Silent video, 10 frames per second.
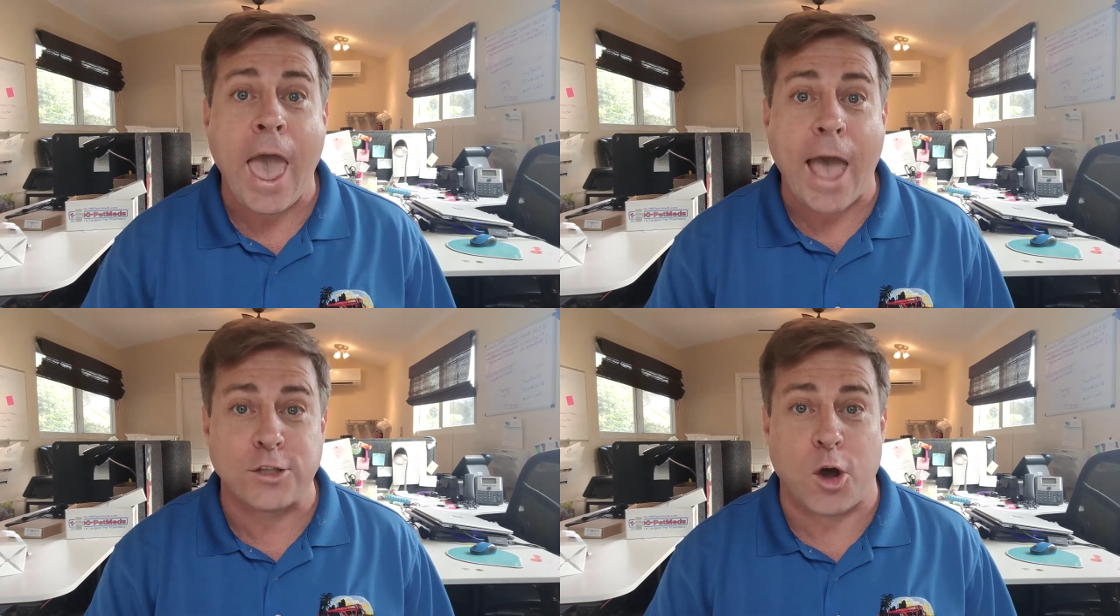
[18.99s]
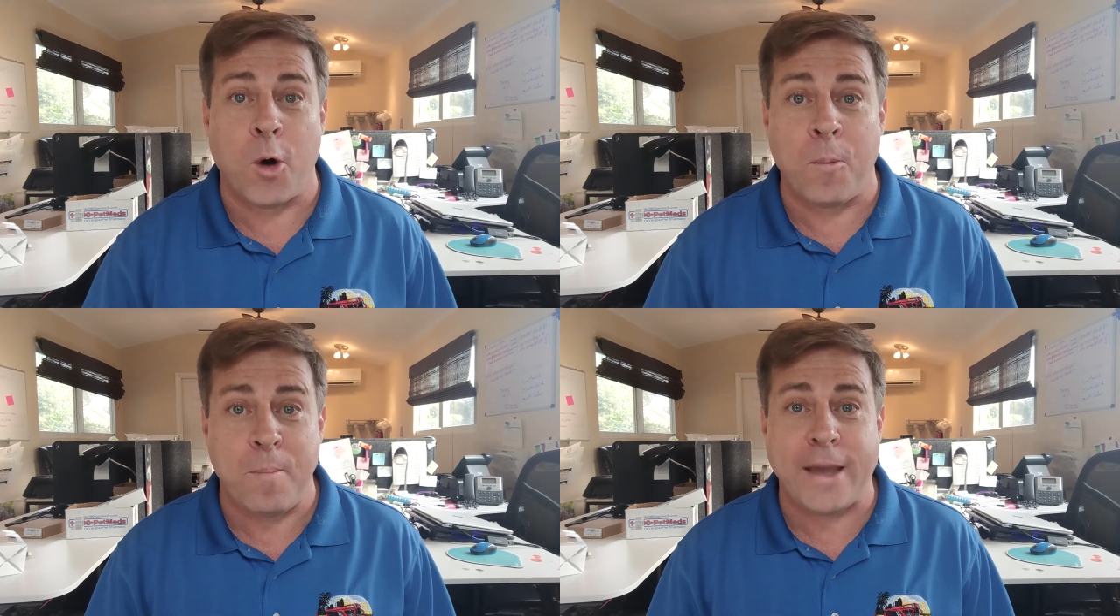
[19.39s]
as
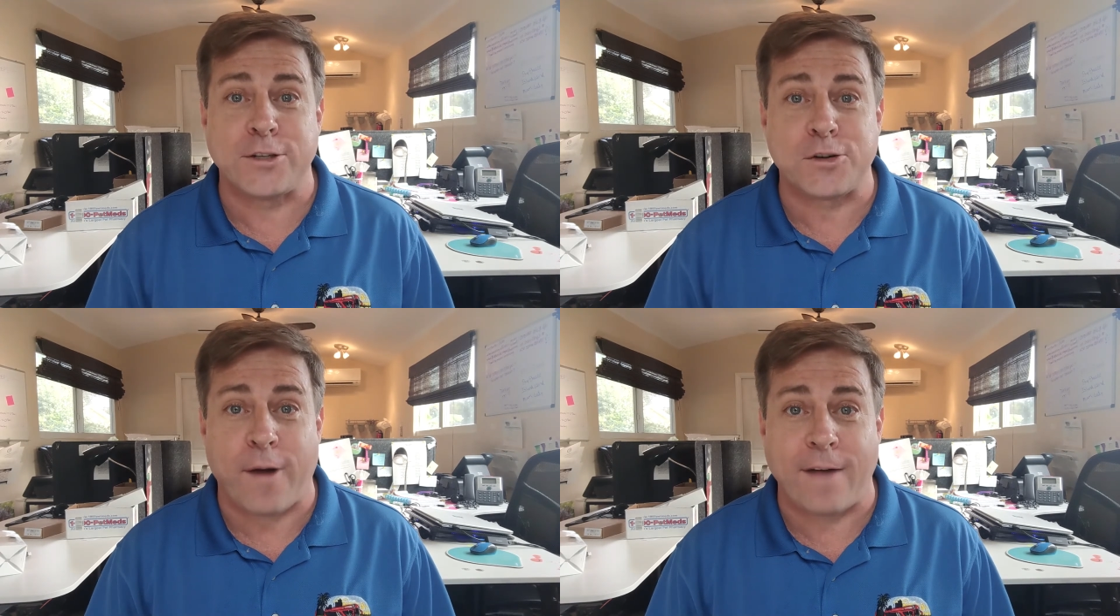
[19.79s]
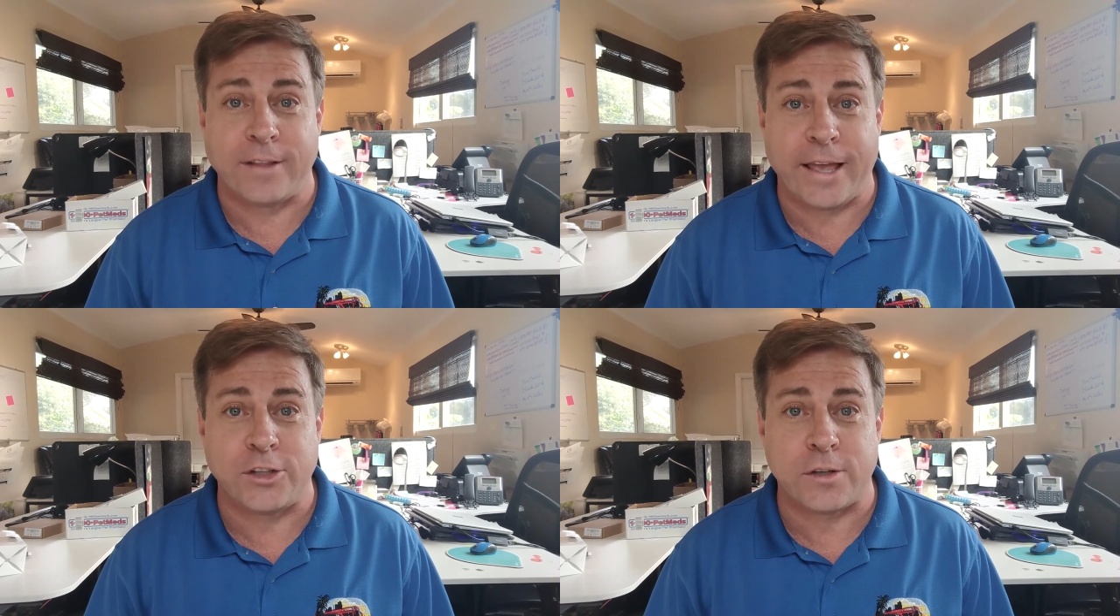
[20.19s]
home-based
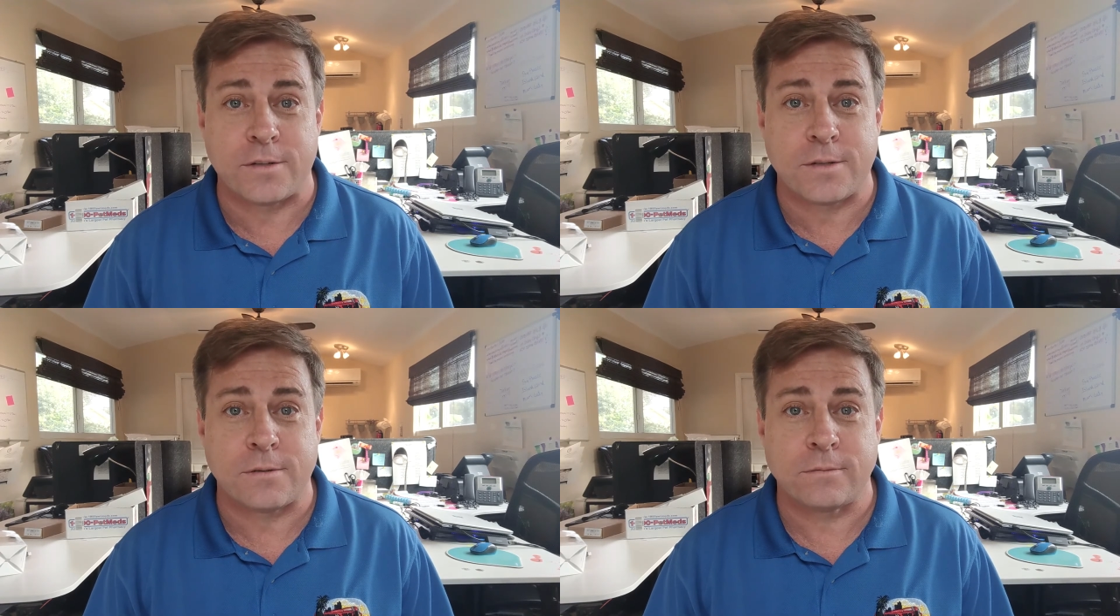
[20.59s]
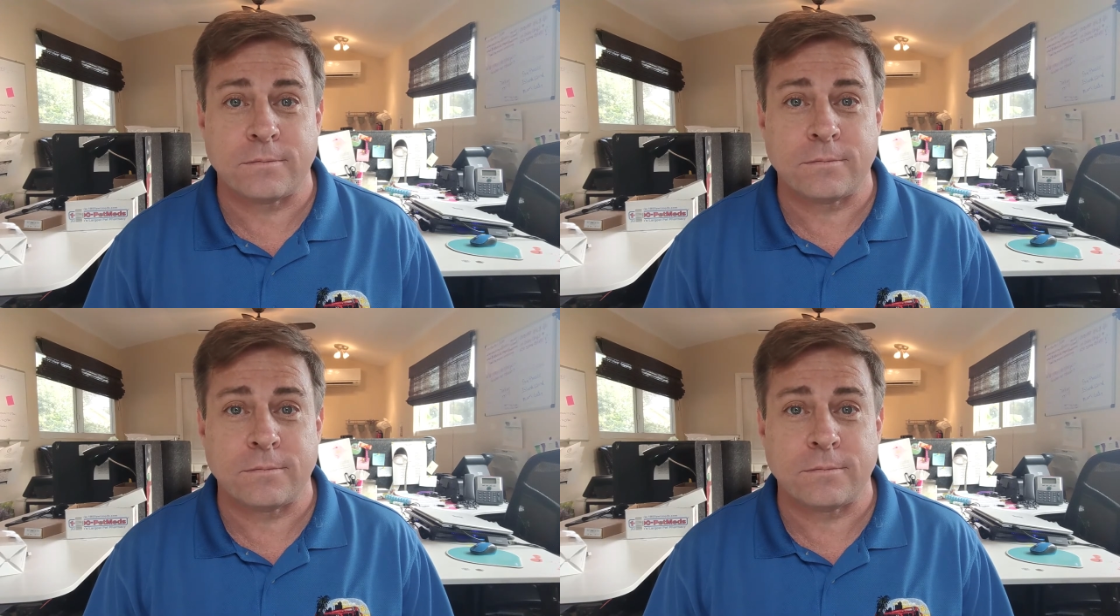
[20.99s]
travel agents.